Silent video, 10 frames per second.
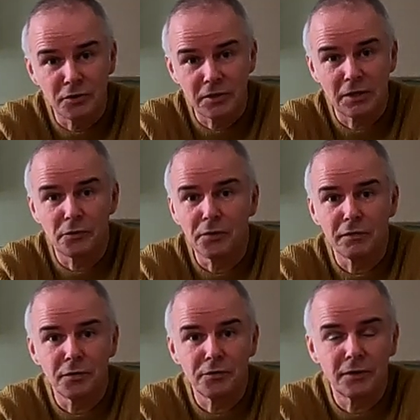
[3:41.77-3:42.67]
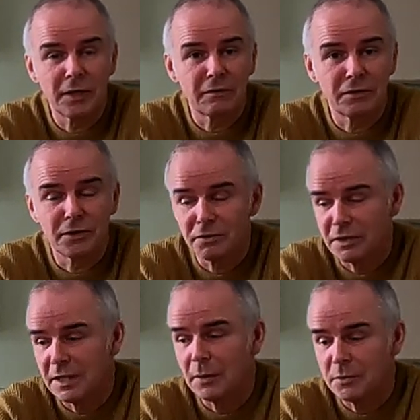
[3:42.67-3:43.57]
just did a run of 100
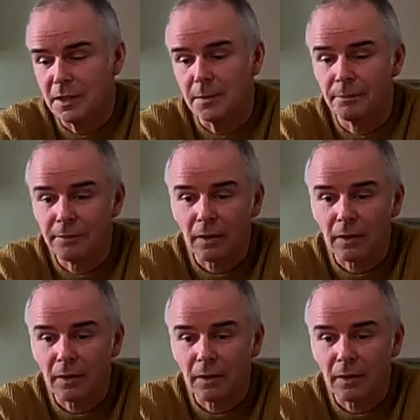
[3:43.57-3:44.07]
anniversaries, and that was it.